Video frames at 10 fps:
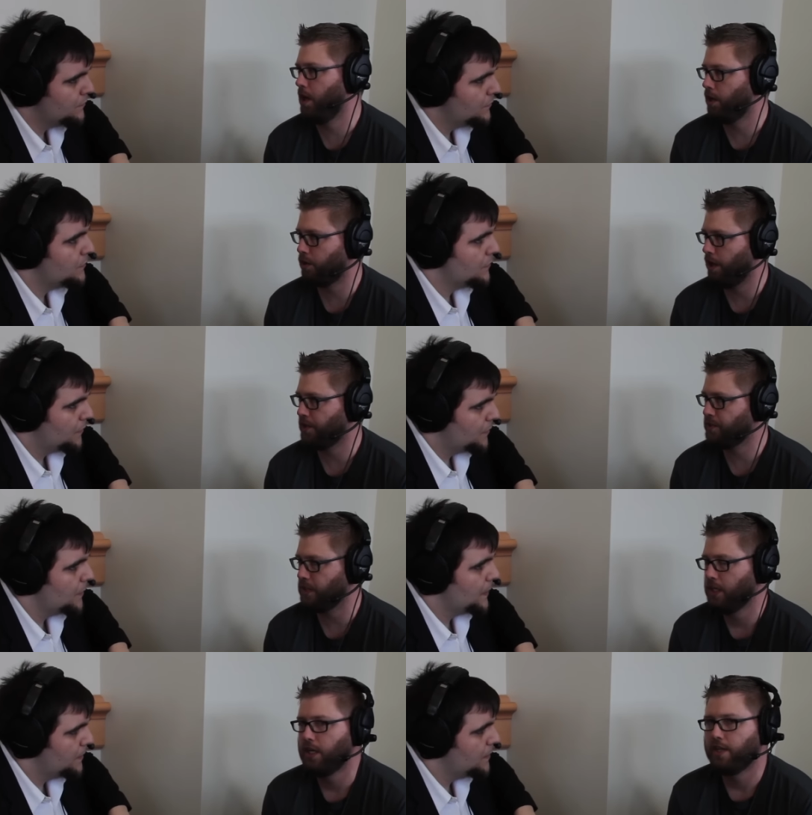Speaker 1: all across
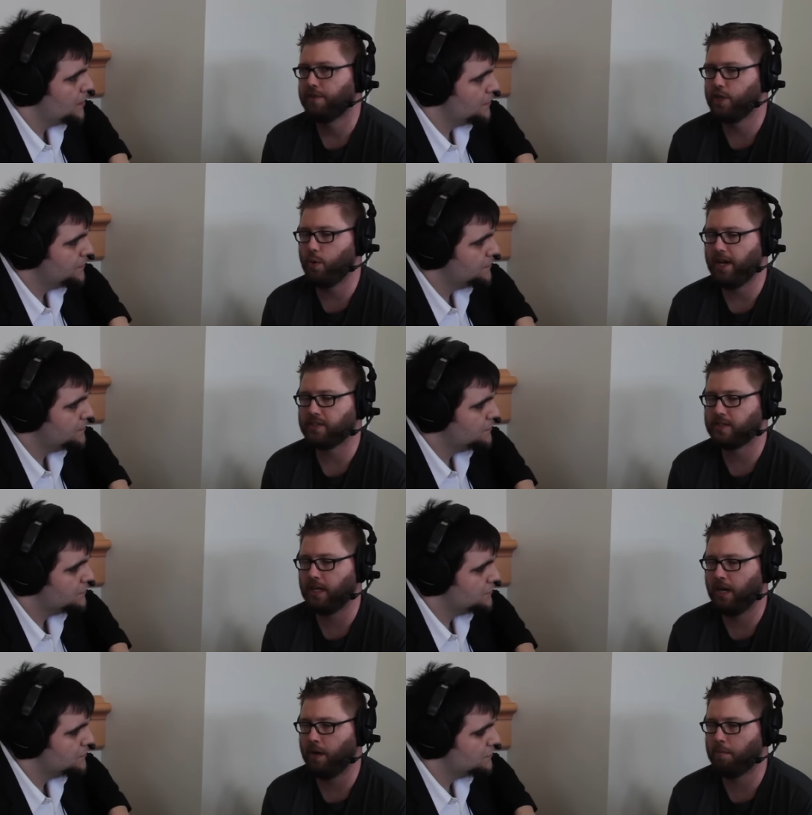the U S,
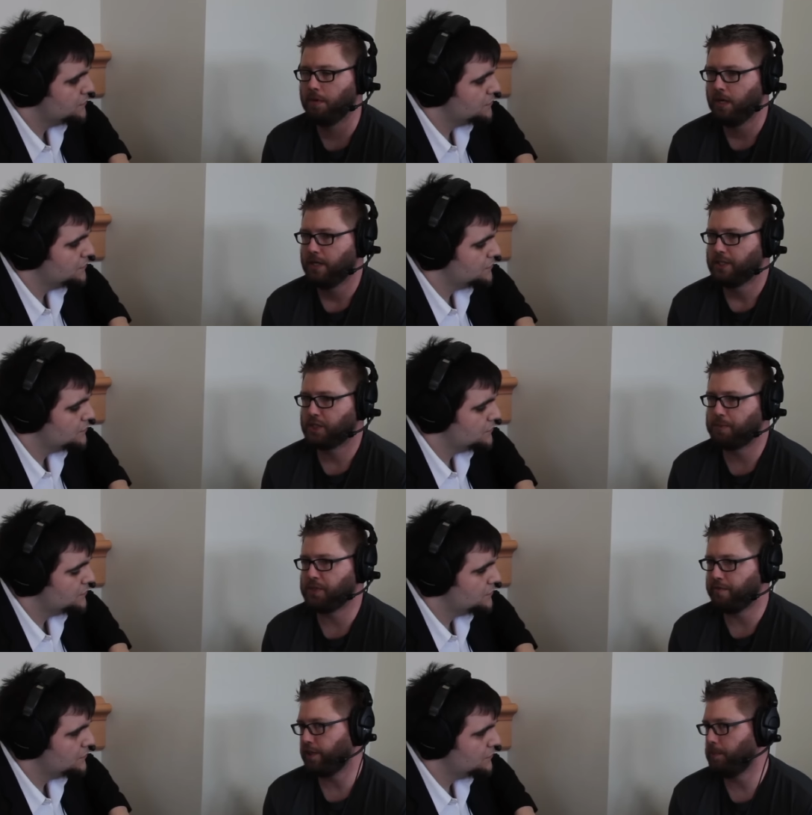um,
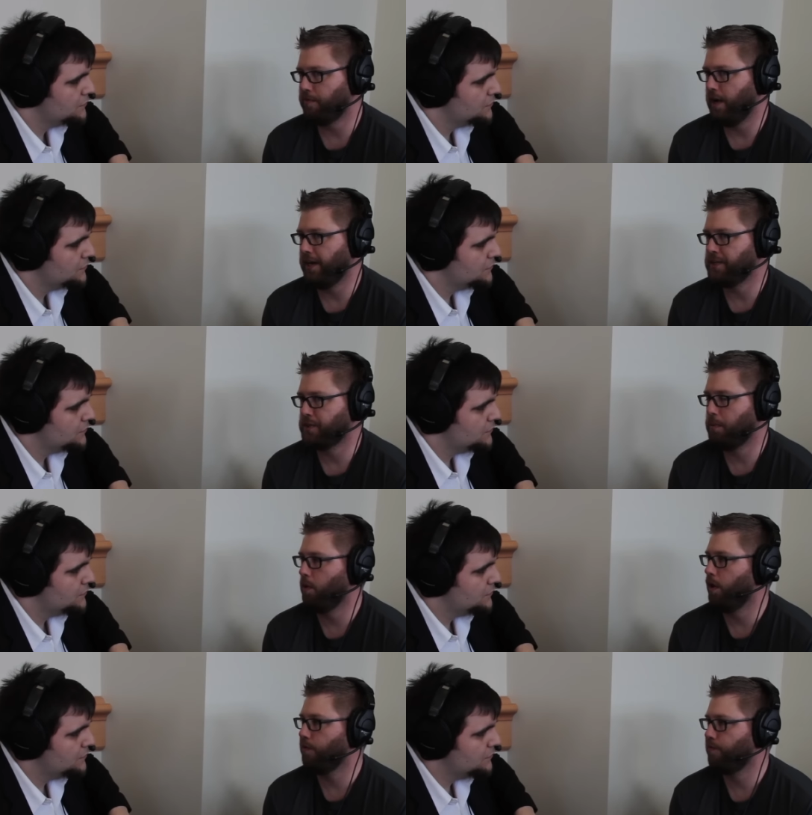specifically providing
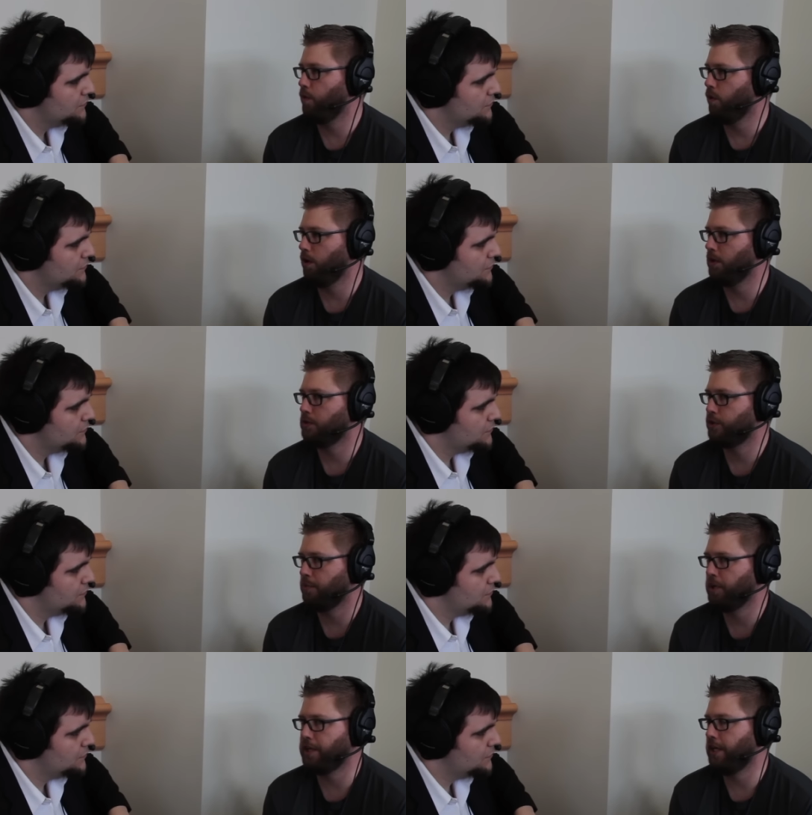support for
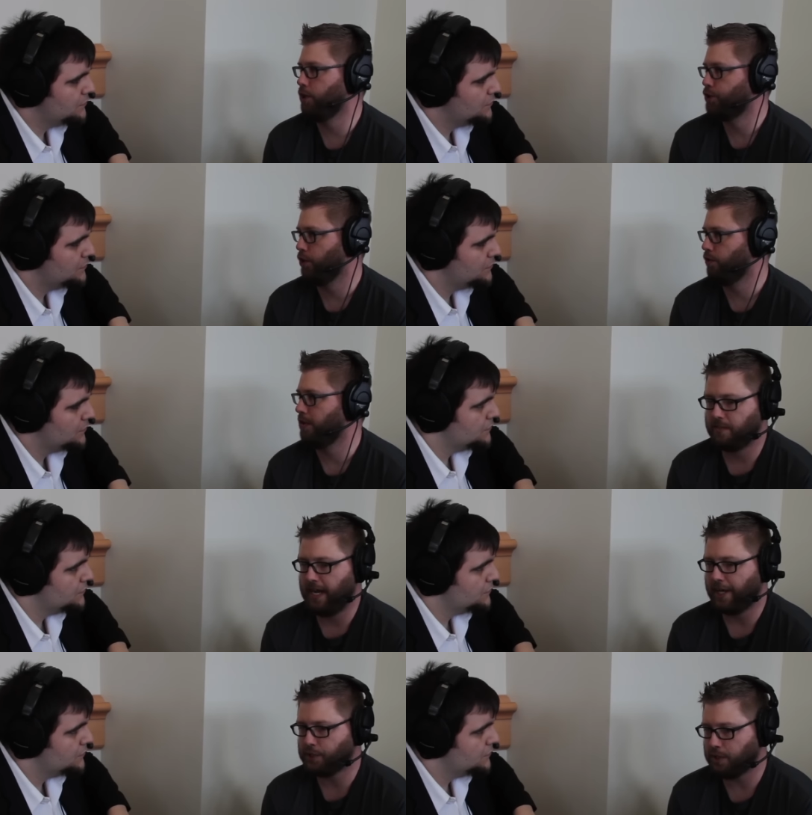terminally ill children.
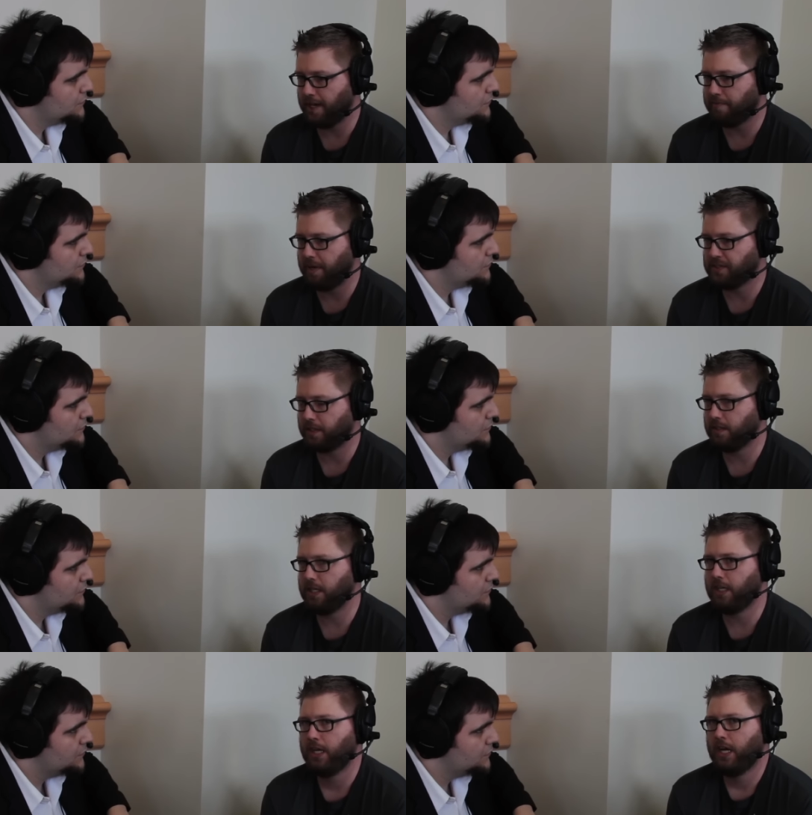Extra Life
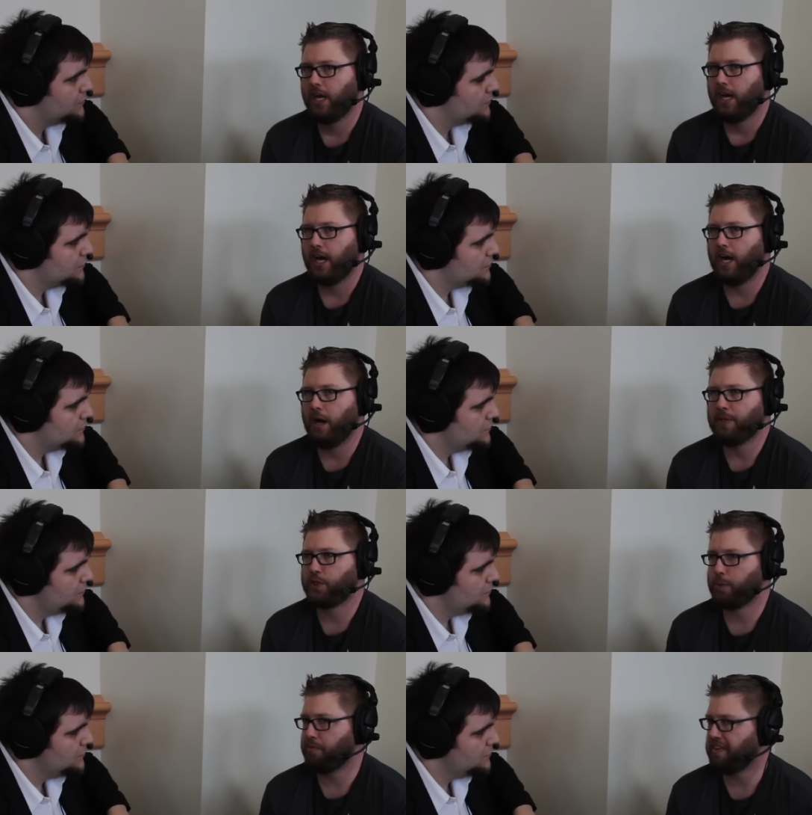basically Um,
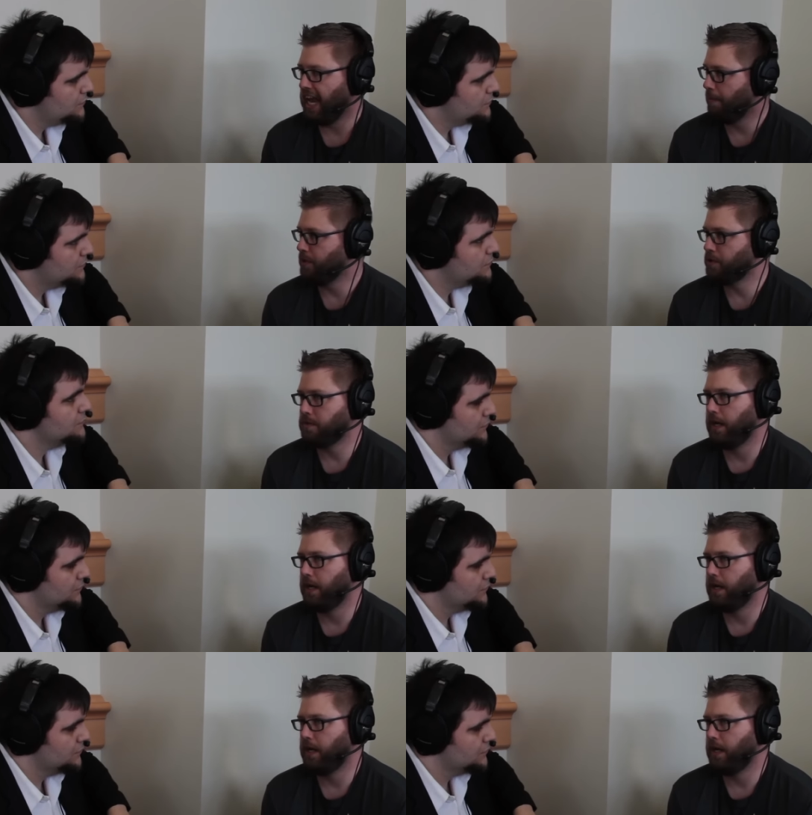it's a group of gamers,